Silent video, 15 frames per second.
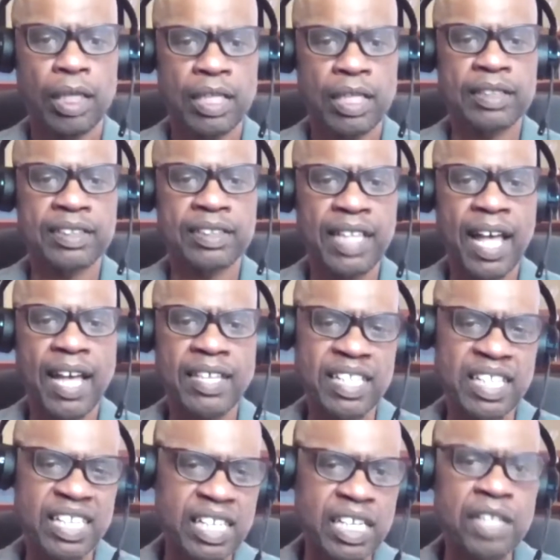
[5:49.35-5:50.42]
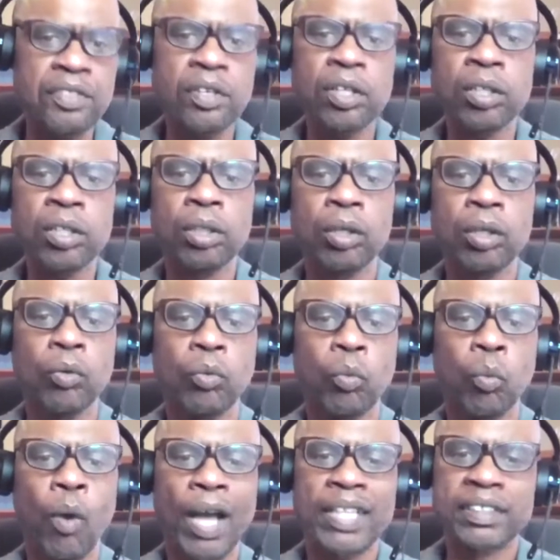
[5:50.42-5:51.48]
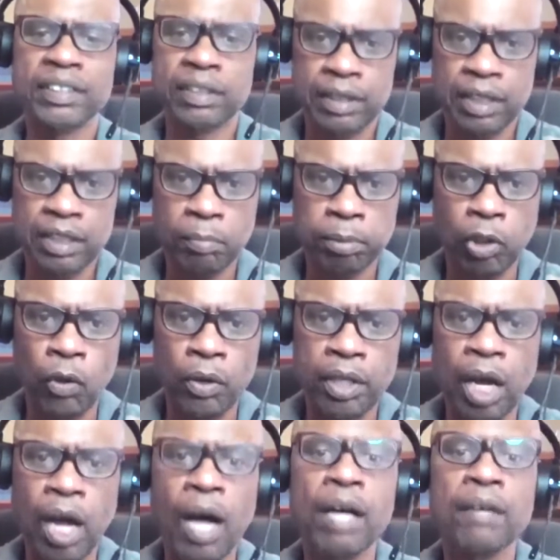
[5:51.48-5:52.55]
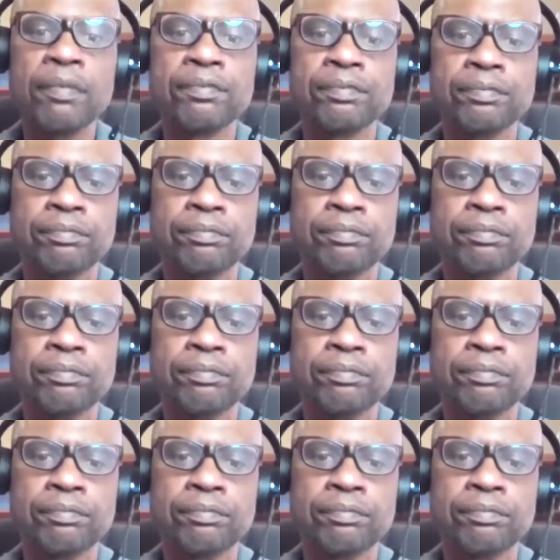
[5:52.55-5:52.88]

is that either whites tend to blow it off,